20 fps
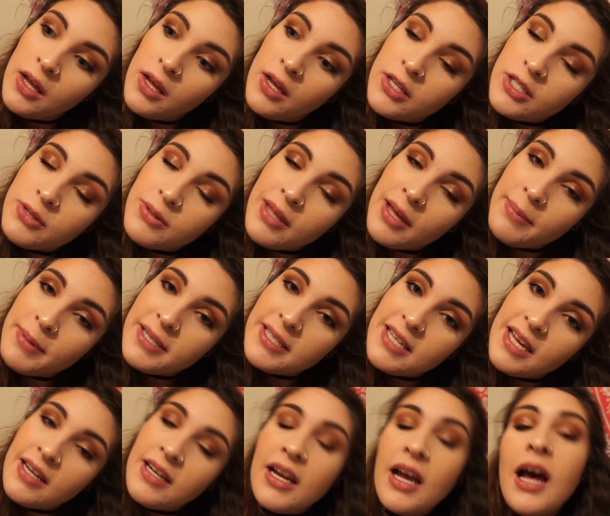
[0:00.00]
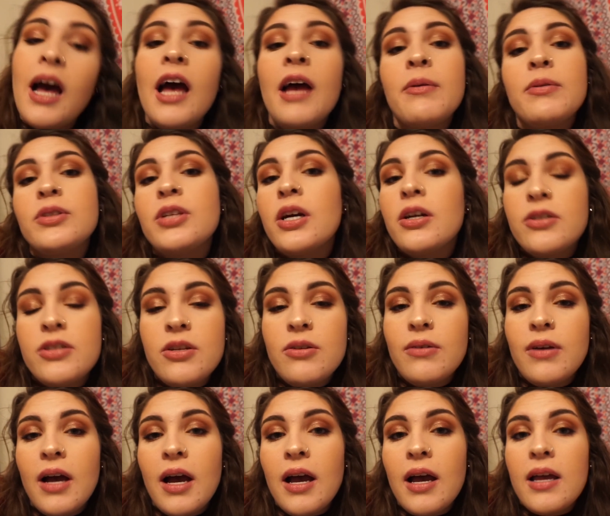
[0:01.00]
So that being said, I will talk to you
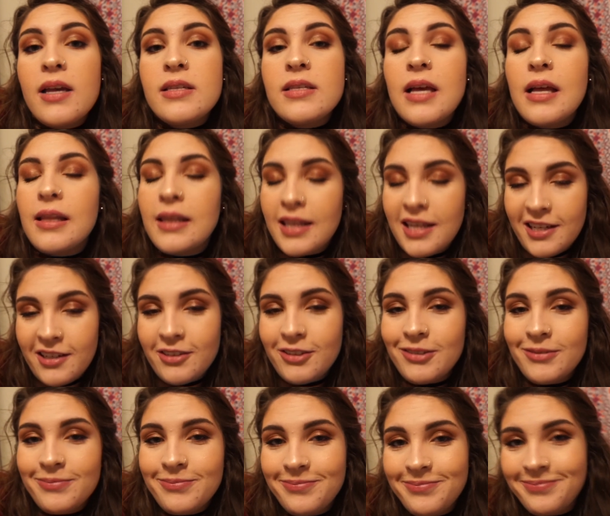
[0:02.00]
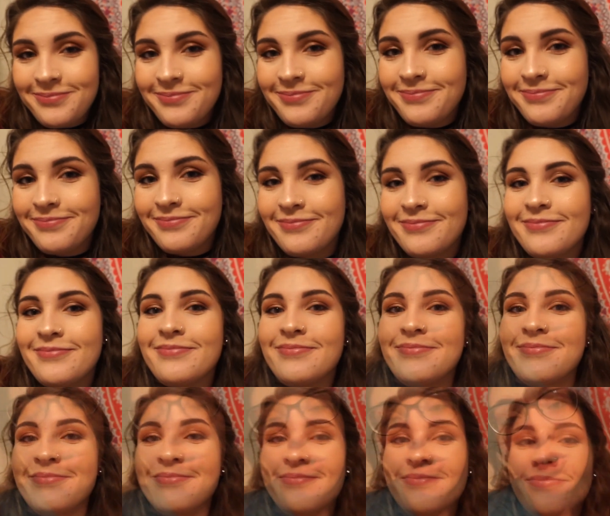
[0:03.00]
guys later.
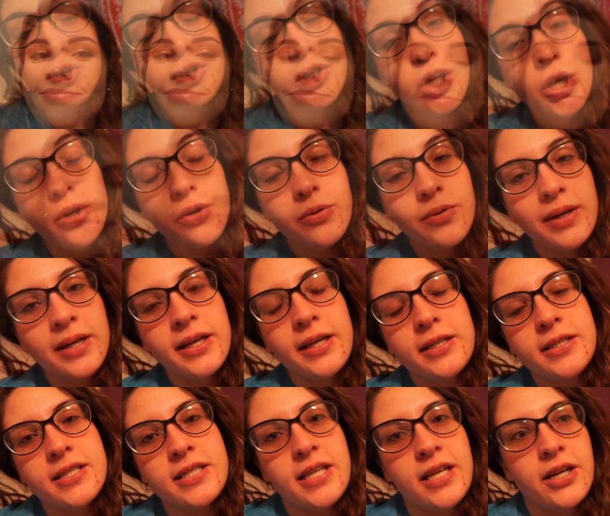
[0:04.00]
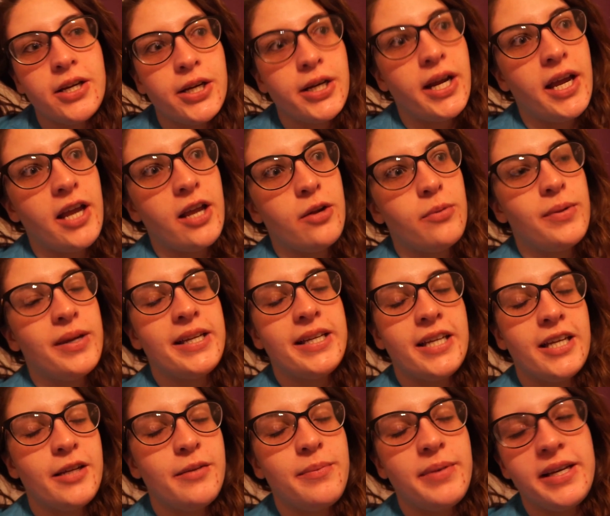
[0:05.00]
So Ian's here and we
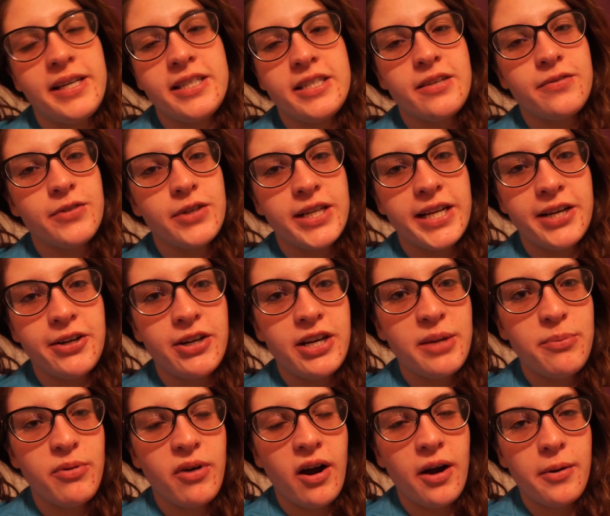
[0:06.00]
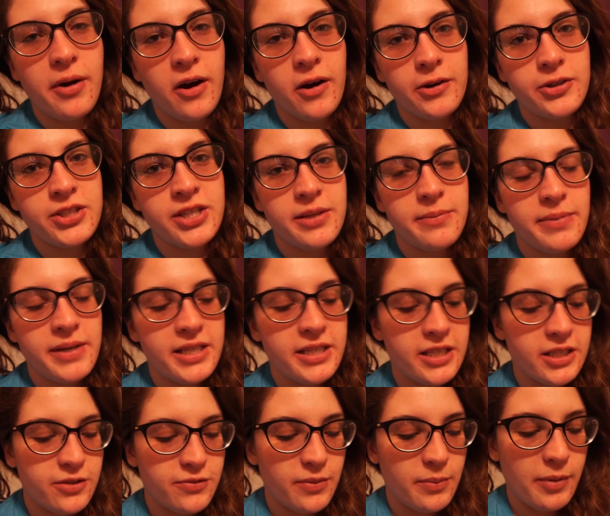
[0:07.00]
did pizza for dinner. He brought heart-shaped
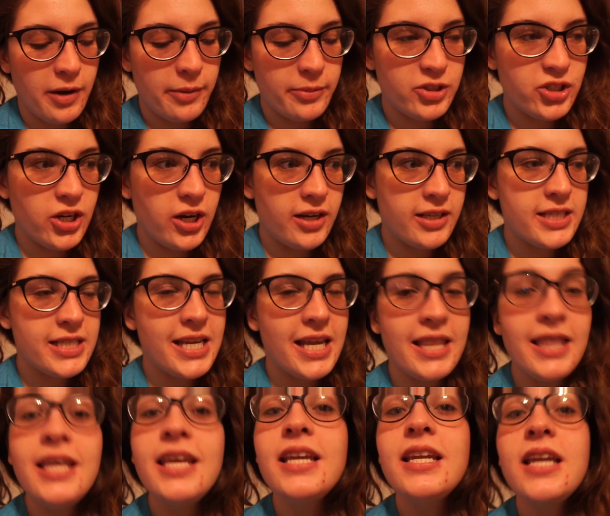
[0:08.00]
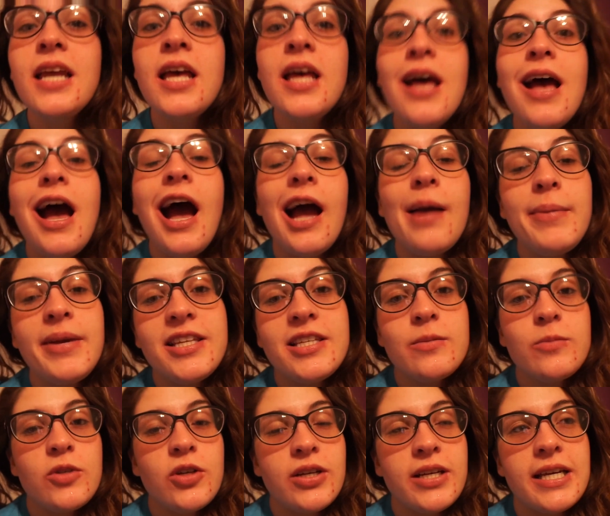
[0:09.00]
pizzas from Papa John's and then I made
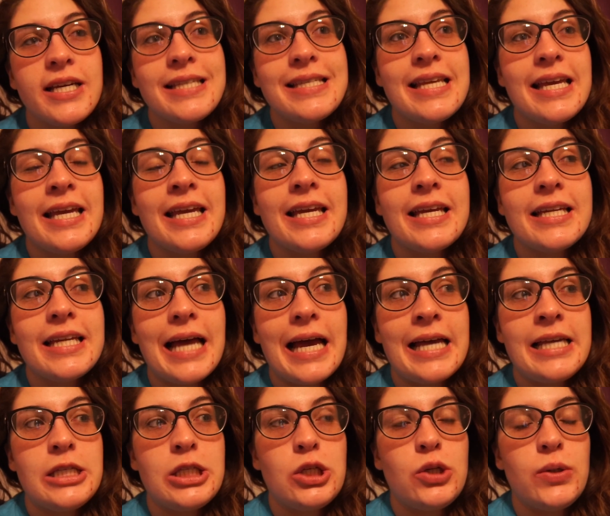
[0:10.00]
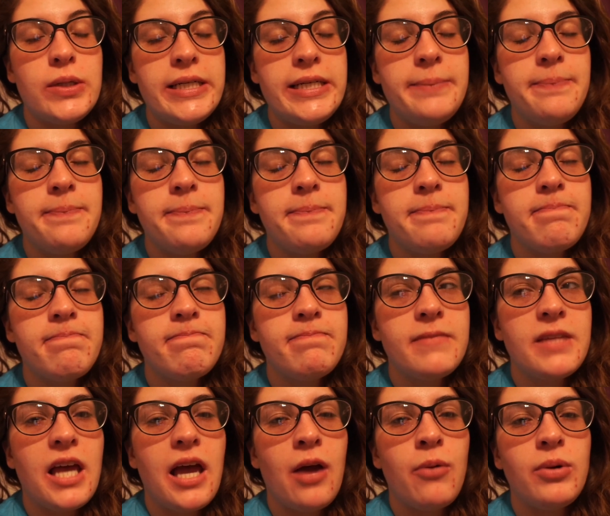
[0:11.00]
some cookies and ice cream.
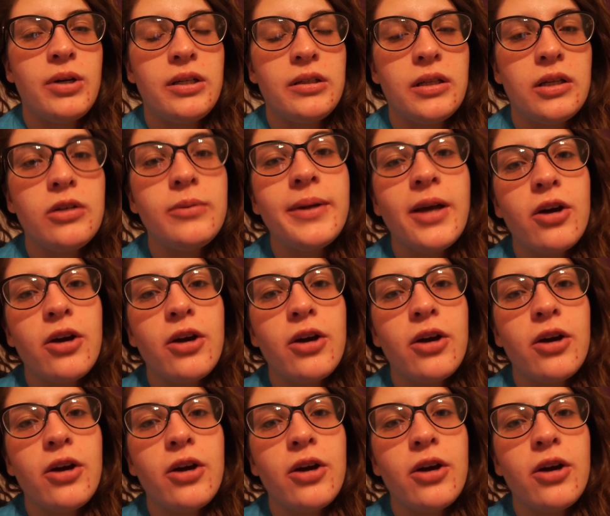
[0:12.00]
I went a little bit